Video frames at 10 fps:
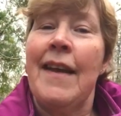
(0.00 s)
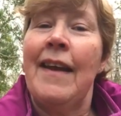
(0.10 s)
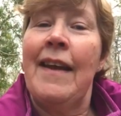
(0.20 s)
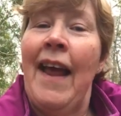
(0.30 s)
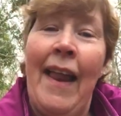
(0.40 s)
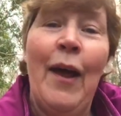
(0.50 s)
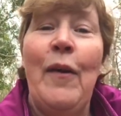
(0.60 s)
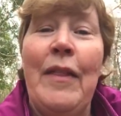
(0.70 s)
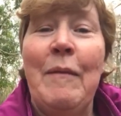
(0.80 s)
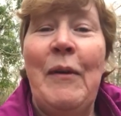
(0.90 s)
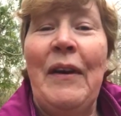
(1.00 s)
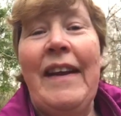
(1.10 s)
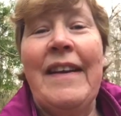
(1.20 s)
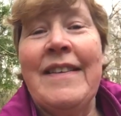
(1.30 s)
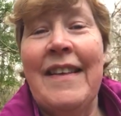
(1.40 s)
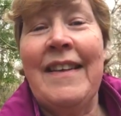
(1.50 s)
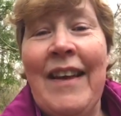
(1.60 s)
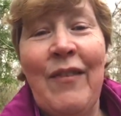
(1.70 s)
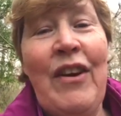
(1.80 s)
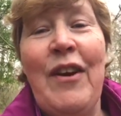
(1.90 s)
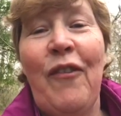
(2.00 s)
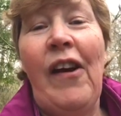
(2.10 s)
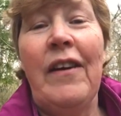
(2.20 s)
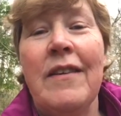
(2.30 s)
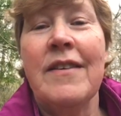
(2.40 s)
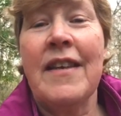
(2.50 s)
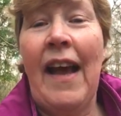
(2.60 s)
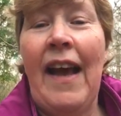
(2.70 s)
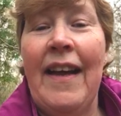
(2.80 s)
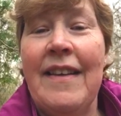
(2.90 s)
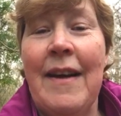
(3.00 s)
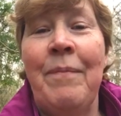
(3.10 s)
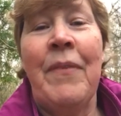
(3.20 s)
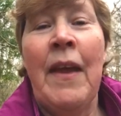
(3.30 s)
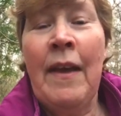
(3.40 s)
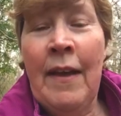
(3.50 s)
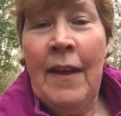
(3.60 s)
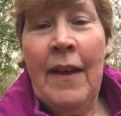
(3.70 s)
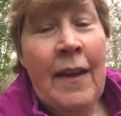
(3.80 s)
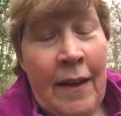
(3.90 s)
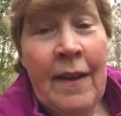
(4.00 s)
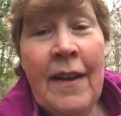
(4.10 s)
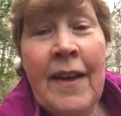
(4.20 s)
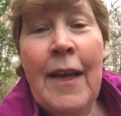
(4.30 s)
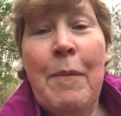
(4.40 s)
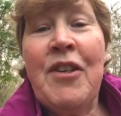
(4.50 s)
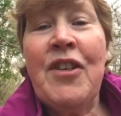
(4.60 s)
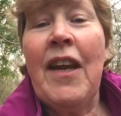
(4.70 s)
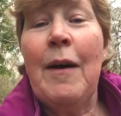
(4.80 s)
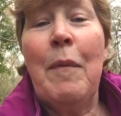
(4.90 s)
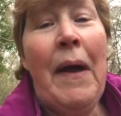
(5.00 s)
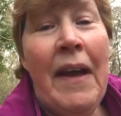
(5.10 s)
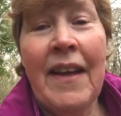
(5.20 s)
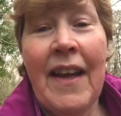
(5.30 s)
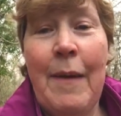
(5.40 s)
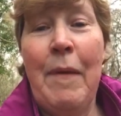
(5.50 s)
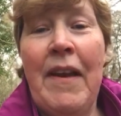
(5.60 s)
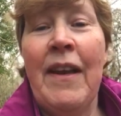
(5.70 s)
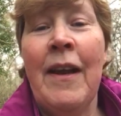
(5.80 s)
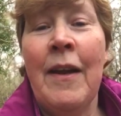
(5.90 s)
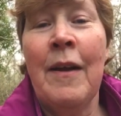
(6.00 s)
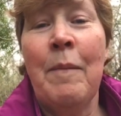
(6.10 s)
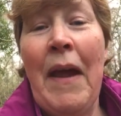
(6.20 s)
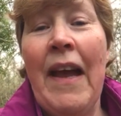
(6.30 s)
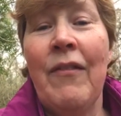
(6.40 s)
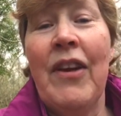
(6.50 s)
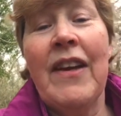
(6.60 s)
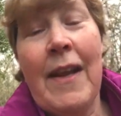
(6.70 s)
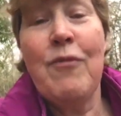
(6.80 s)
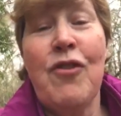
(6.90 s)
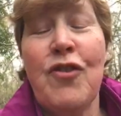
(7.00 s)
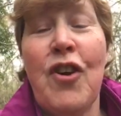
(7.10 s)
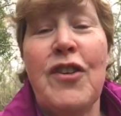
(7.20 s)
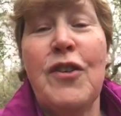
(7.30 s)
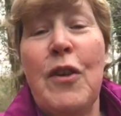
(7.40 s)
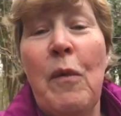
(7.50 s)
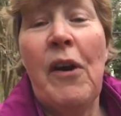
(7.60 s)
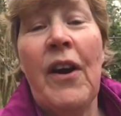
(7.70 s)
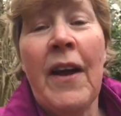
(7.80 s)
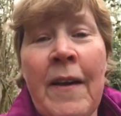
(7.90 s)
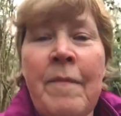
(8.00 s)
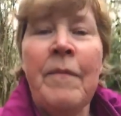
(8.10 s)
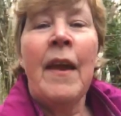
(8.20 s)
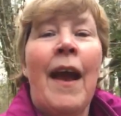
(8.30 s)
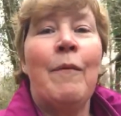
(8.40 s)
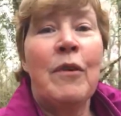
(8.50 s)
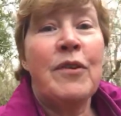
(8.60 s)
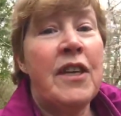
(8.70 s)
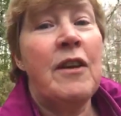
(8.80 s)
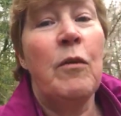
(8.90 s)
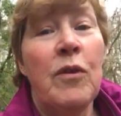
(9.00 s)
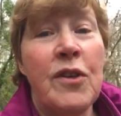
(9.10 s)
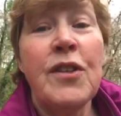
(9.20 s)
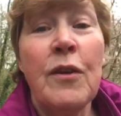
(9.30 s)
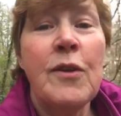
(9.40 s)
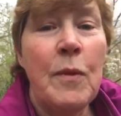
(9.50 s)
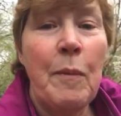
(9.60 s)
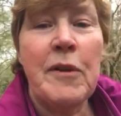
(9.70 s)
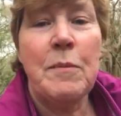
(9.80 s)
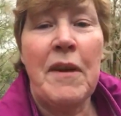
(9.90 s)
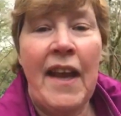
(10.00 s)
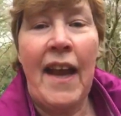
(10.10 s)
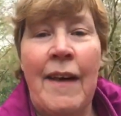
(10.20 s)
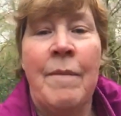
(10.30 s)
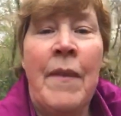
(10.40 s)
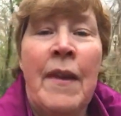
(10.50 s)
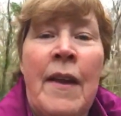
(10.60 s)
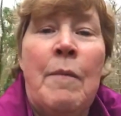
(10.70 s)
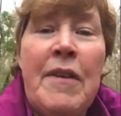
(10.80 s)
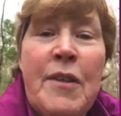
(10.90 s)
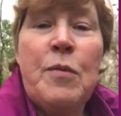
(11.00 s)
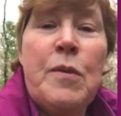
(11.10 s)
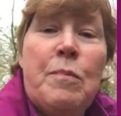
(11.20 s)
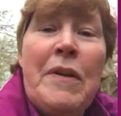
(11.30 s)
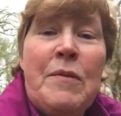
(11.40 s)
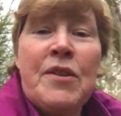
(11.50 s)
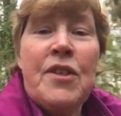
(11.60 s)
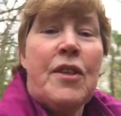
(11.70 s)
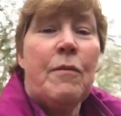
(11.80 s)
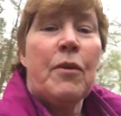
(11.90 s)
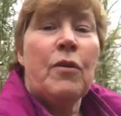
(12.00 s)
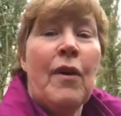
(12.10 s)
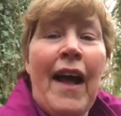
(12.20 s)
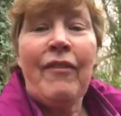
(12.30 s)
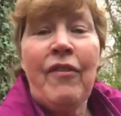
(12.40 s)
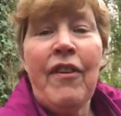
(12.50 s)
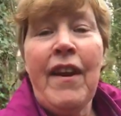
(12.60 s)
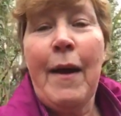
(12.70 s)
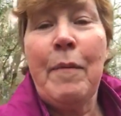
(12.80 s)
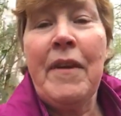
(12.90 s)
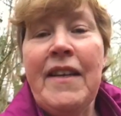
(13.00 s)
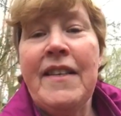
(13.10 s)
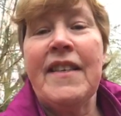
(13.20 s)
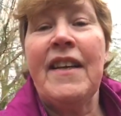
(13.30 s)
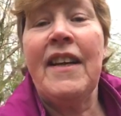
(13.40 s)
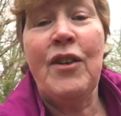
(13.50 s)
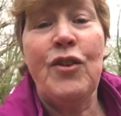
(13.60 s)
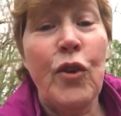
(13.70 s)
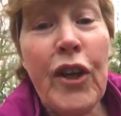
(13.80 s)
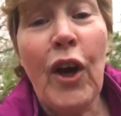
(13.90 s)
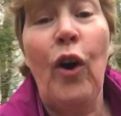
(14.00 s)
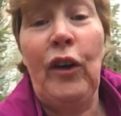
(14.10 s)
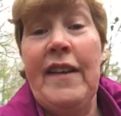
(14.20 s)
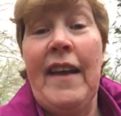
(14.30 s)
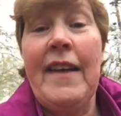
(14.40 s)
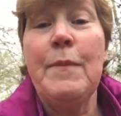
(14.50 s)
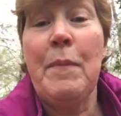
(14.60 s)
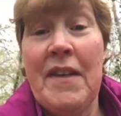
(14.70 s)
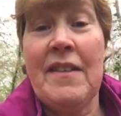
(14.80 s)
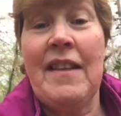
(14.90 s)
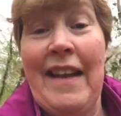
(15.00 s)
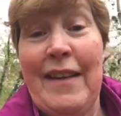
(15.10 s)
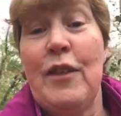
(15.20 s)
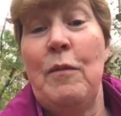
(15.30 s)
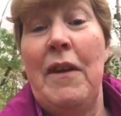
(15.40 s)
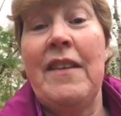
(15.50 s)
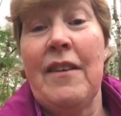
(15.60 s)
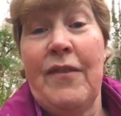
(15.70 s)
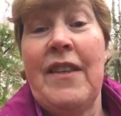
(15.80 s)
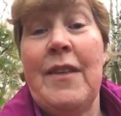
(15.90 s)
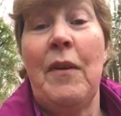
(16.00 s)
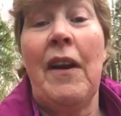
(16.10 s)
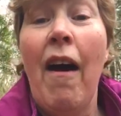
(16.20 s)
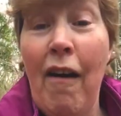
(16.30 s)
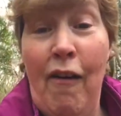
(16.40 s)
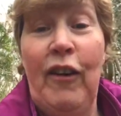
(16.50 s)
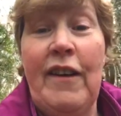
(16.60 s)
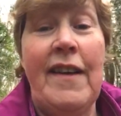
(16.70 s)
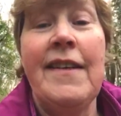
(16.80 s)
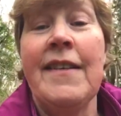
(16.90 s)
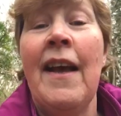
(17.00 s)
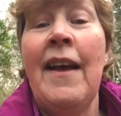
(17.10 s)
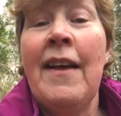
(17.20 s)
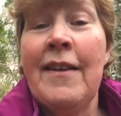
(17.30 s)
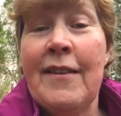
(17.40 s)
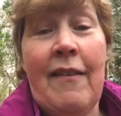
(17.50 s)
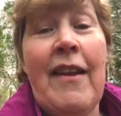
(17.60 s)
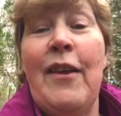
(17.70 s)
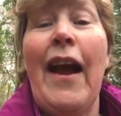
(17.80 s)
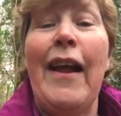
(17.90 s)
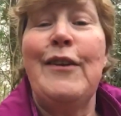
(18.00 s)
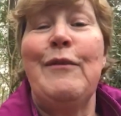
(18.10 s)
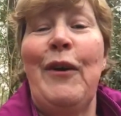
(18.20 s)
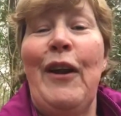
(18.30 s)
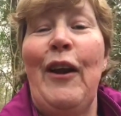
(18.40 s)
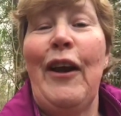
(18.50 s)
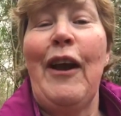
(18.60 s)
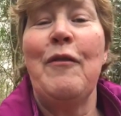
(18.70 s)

saying hello in the mornings and giving your phones, and keep your chin up. Keep behaving, keep trying to do your work, and we'll see you all as soon as we possibly can. Best wishes to you all. Have a very happy Easter. Enjoy your holidays, because the next 2 weeks after this one are holidays. So then you can do what you like,